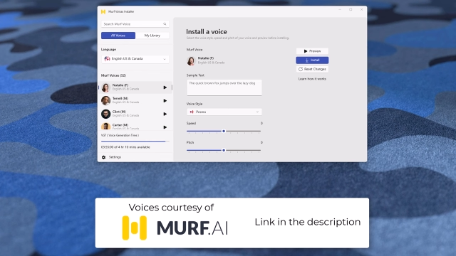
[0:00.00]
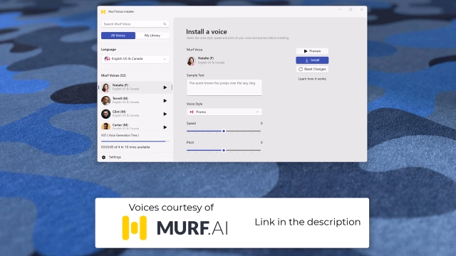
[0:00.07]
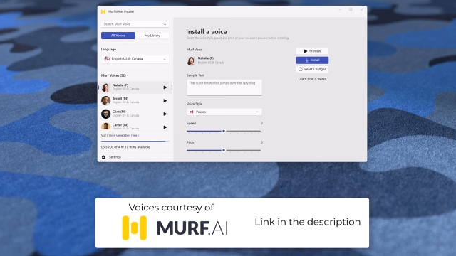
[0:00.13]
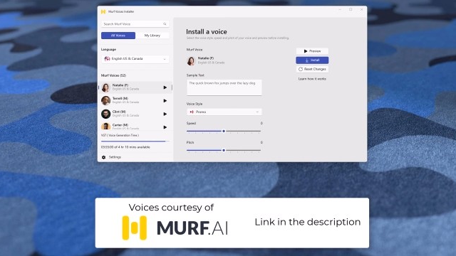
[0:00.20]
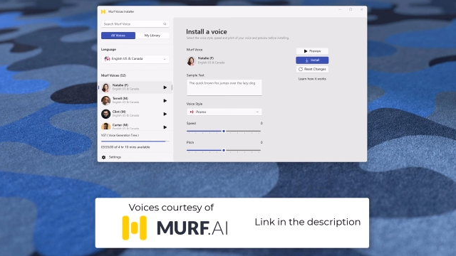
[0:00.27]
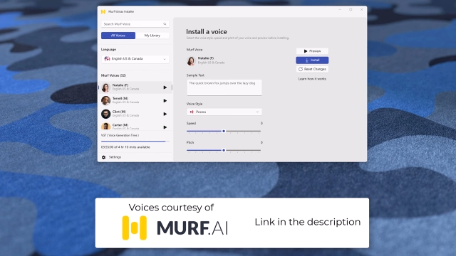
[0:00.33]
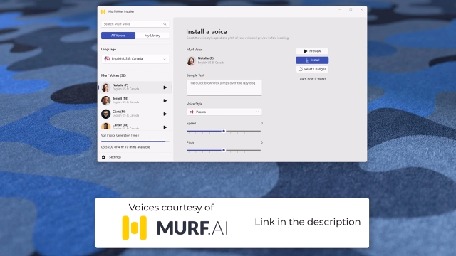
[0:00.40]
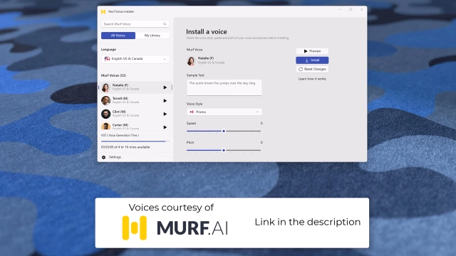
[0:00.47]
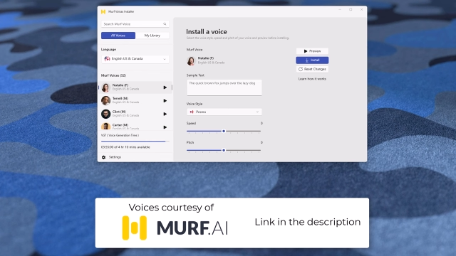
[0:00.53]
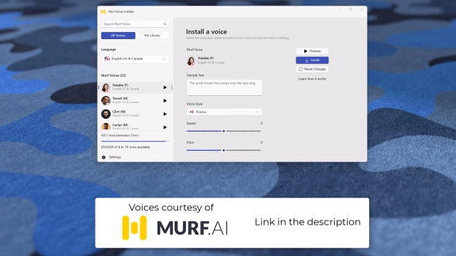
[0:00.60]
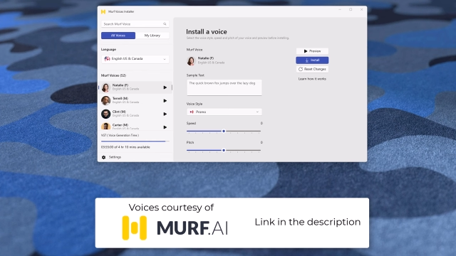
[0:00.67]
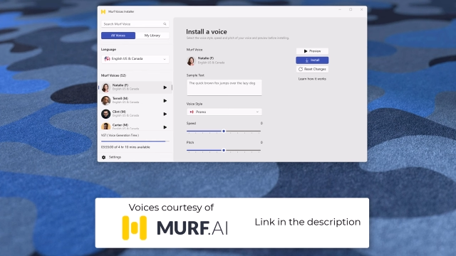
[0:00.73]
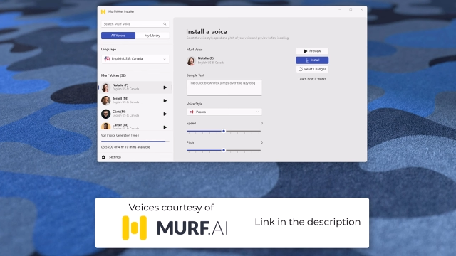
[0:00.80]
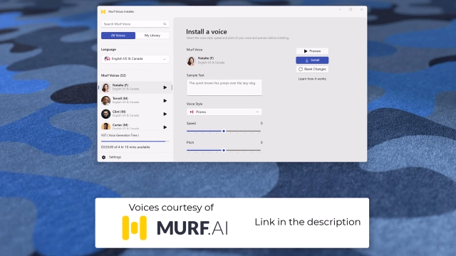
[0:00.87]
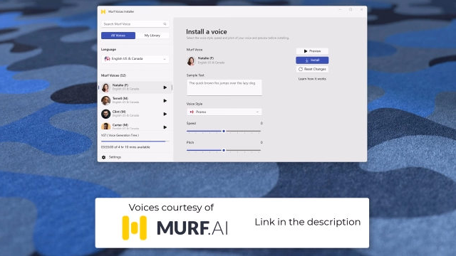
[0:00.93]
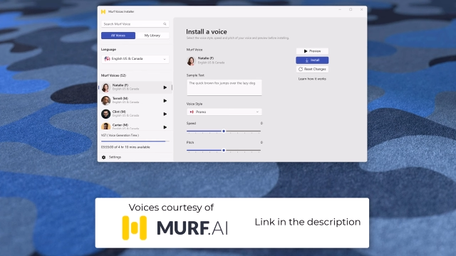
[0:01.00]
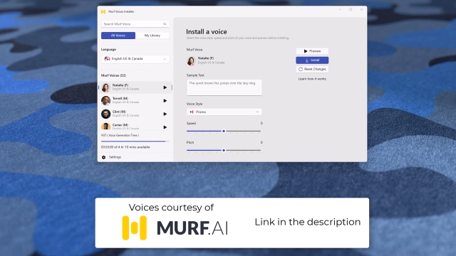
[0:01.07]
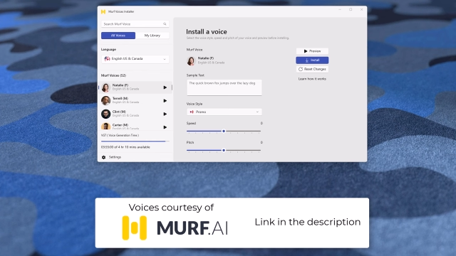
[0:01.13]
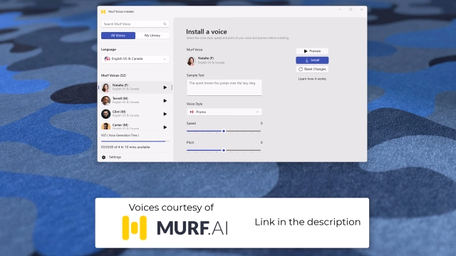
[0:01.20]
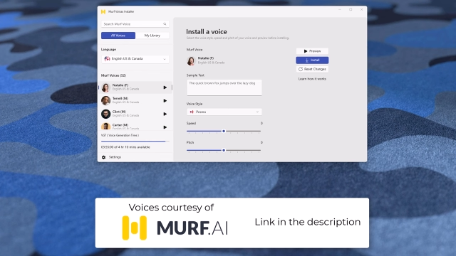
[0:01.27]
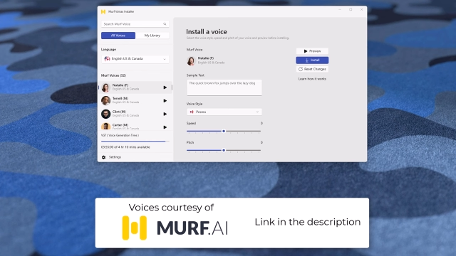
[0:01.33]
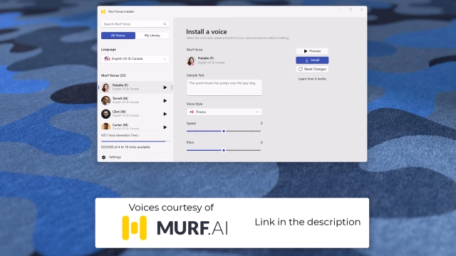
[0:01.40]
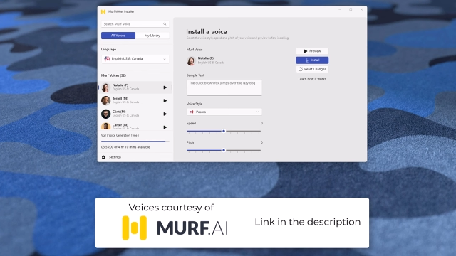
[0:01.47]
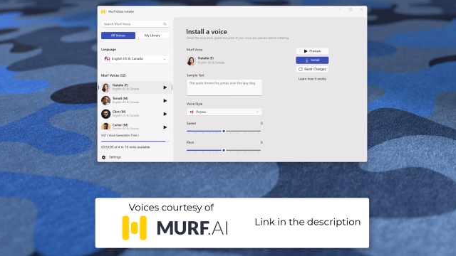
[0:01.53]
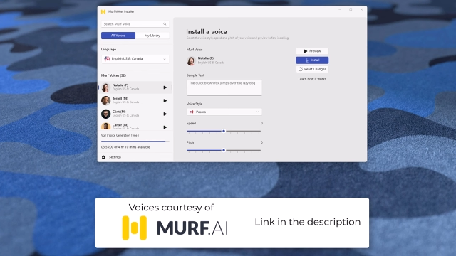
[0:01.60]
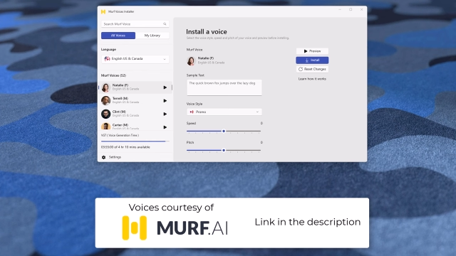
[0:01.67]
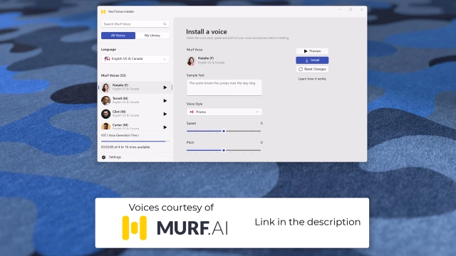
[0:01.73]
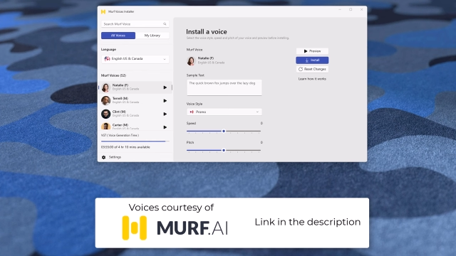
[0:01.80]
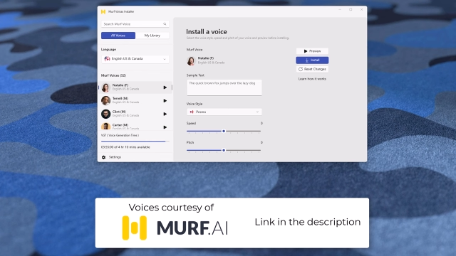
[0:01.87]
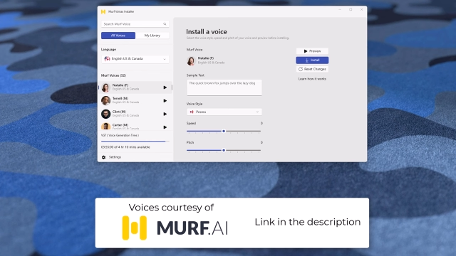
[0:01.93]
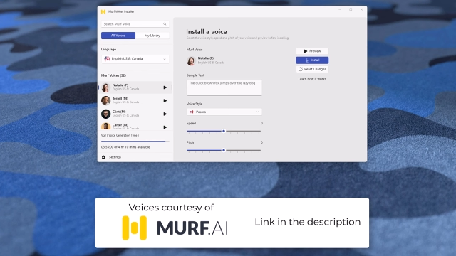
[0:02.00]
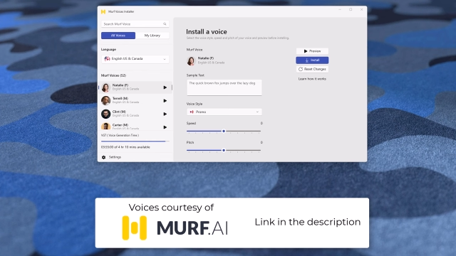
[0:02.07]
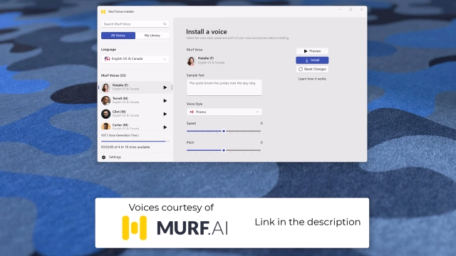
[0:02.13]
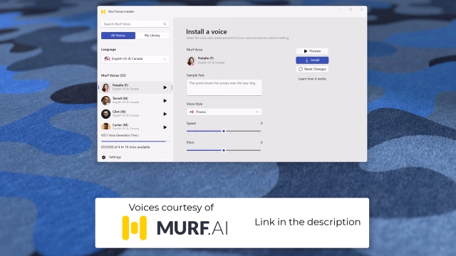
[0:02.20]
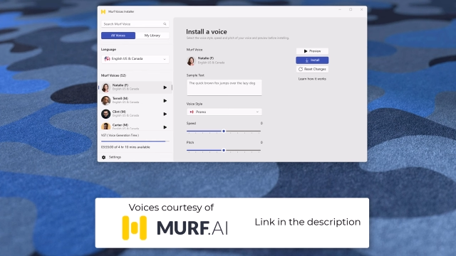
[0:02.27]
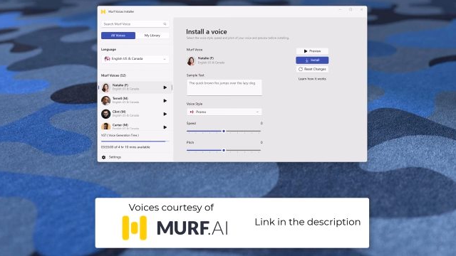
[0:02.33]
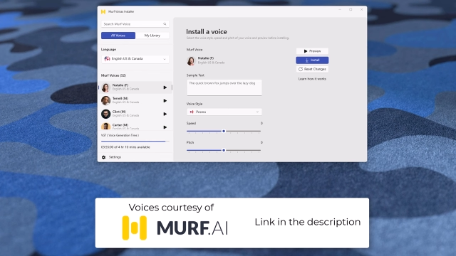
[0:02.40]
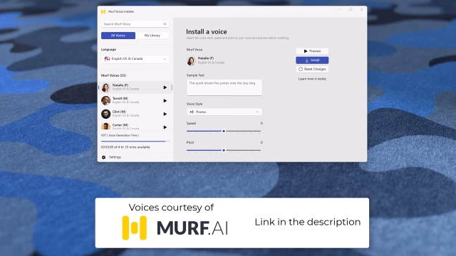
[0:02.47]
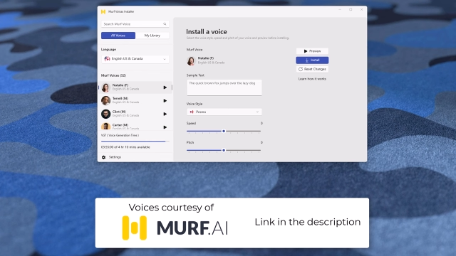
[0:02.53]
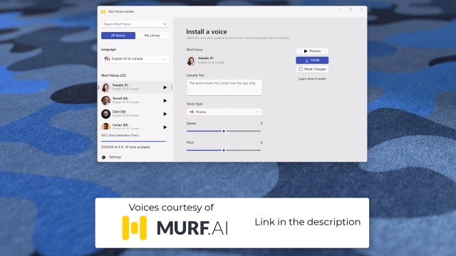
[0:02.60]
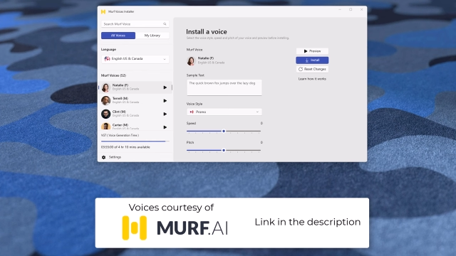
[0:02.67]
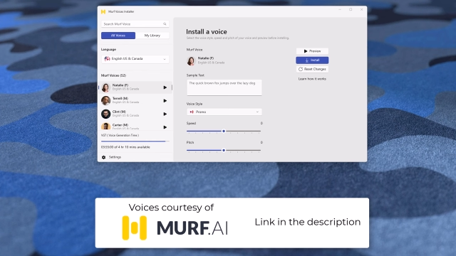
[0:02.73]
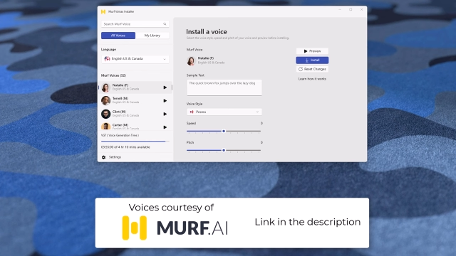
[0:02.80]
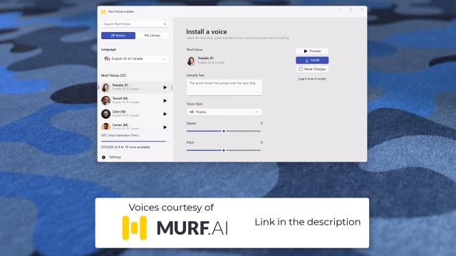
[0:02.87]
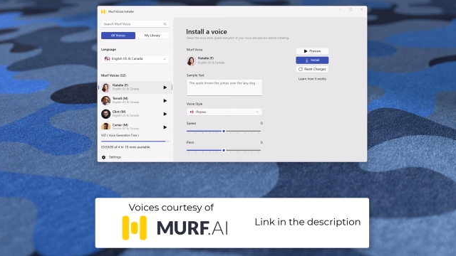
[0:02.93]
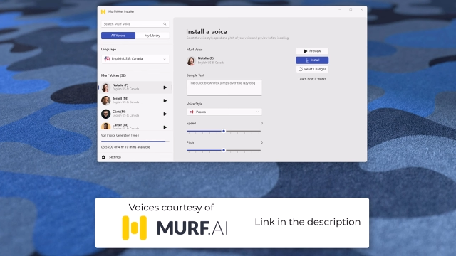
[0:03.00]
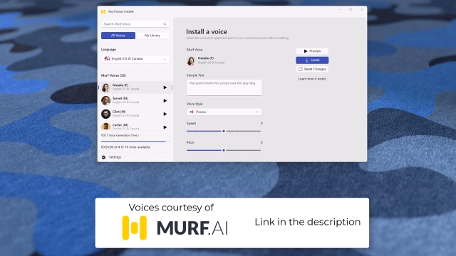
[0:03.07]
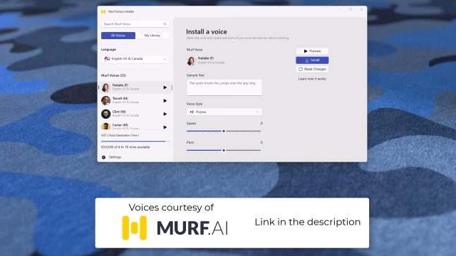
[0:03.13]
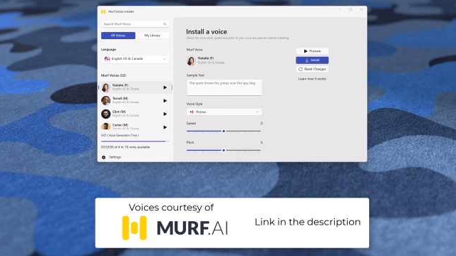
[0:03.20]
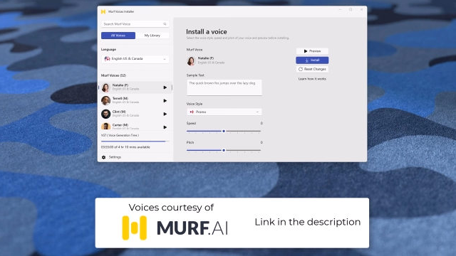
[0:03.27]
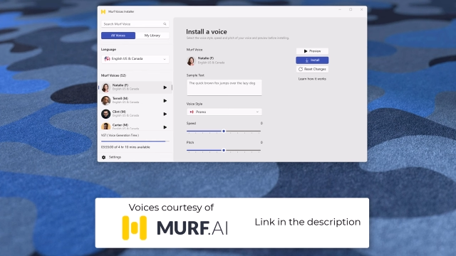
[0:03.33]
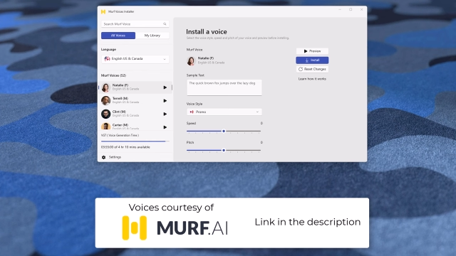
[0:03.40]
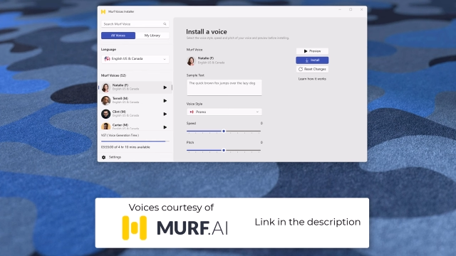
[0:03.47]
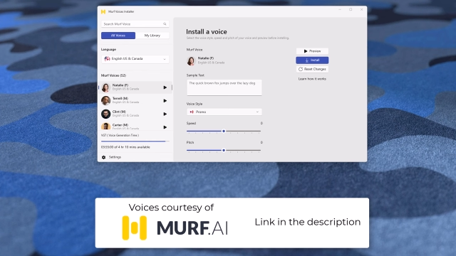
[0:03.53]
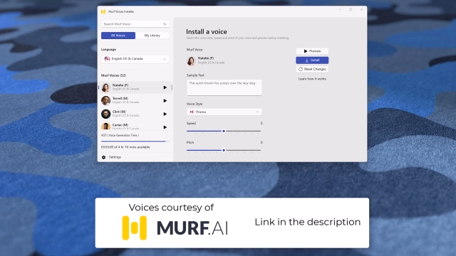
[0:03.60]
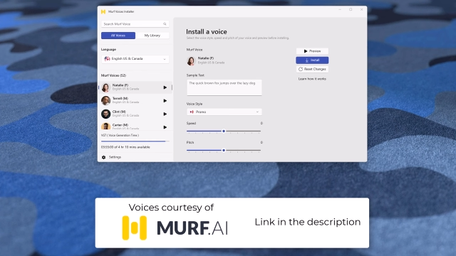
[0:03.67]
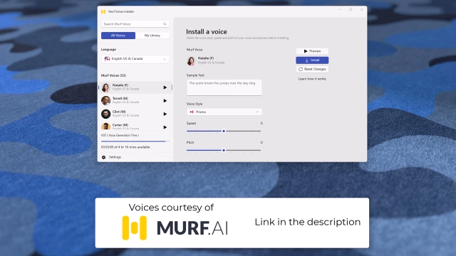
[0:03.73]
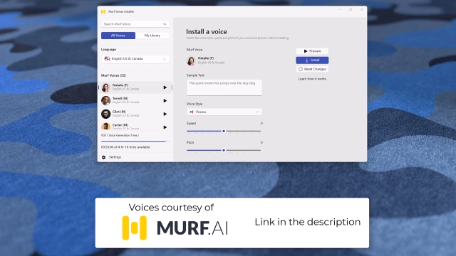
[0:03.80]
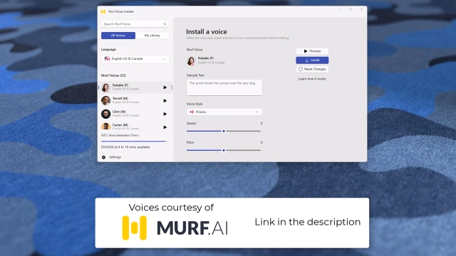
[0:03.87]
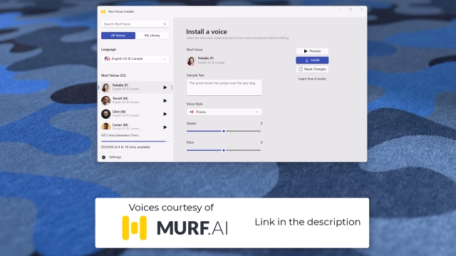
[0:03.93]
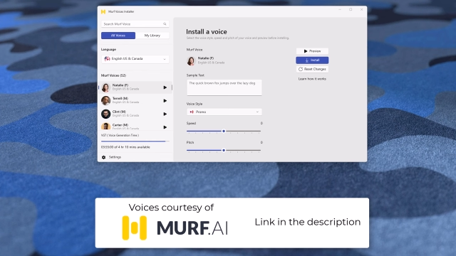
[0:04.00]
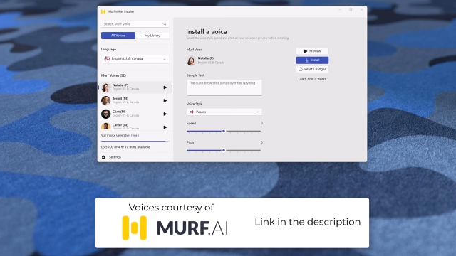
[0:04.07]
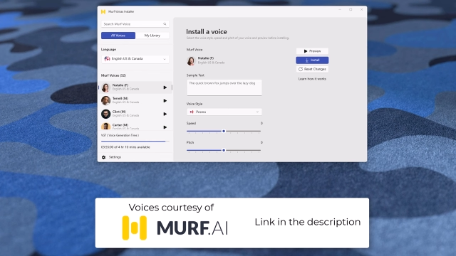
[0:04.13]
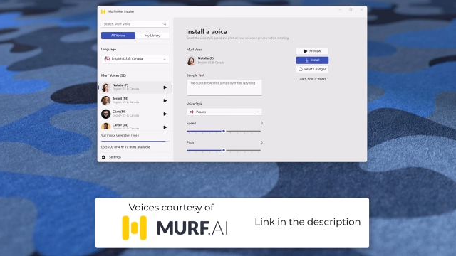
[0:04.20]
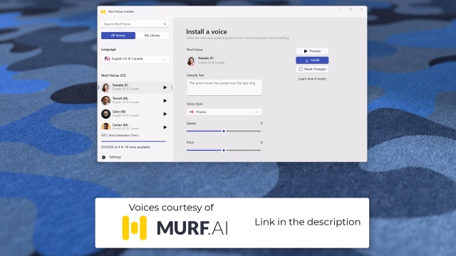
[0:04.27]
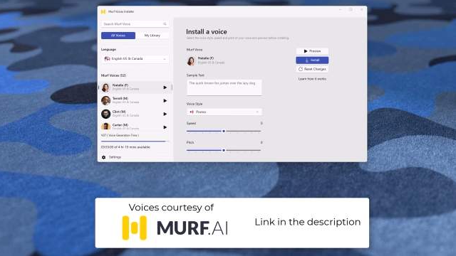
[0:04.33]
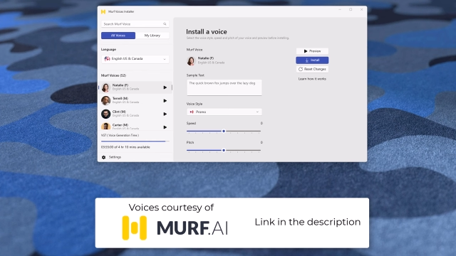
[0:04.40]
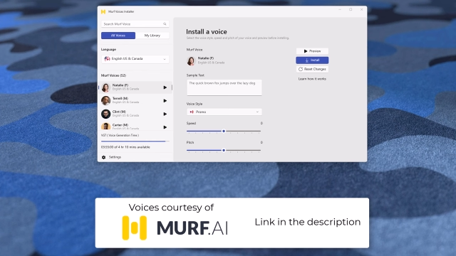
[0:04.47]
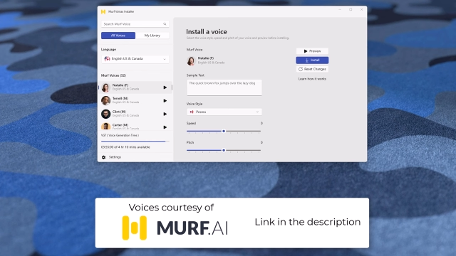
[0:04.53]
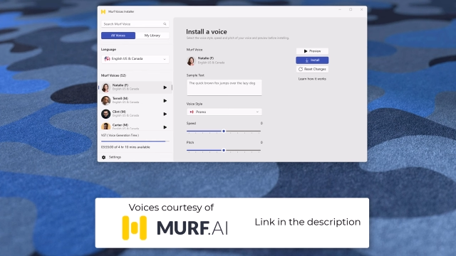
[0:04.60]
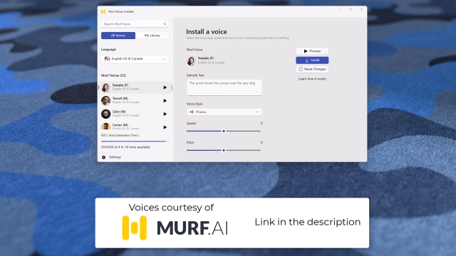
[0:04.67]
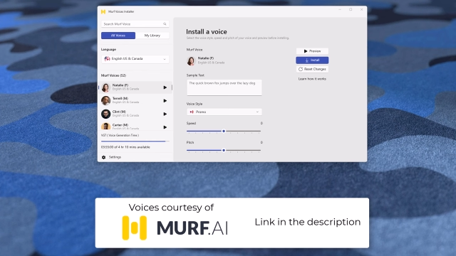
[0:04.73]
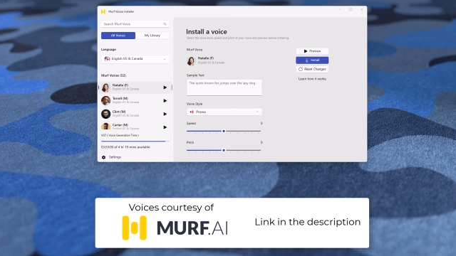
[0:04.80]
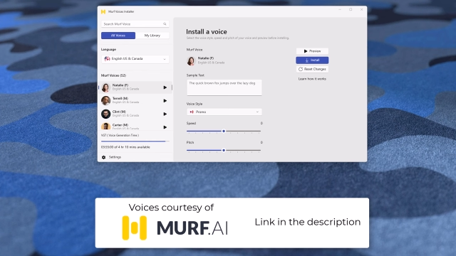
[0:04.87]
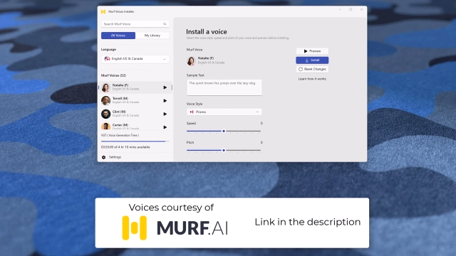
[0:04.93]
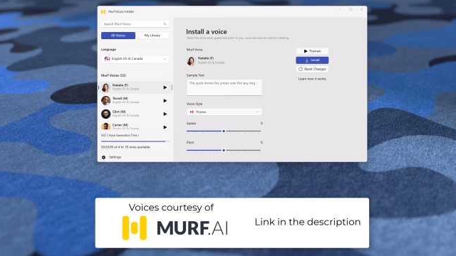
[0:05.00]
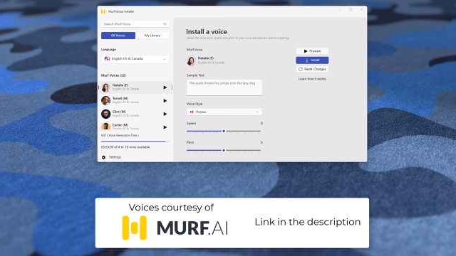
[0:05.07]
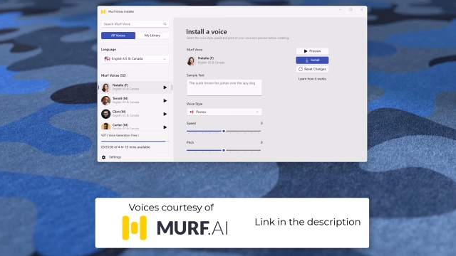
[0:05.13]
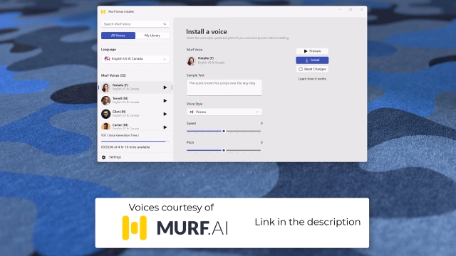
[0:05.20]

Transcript: Nobody's mouth can be seen.